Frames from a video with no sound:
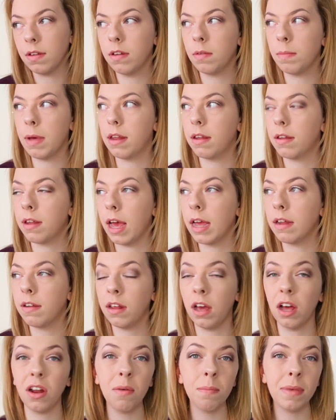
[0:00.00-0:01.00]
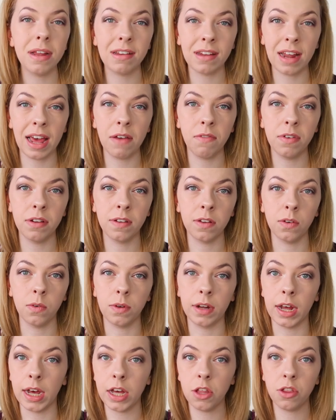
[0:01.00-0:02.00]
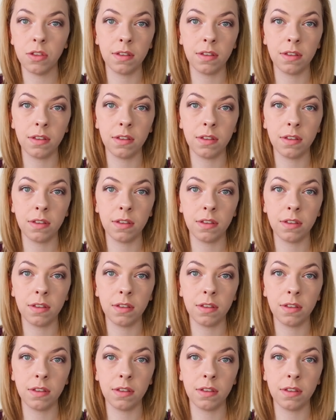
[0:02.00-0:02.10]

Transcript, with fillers: into meditating, I don't meditate every single day,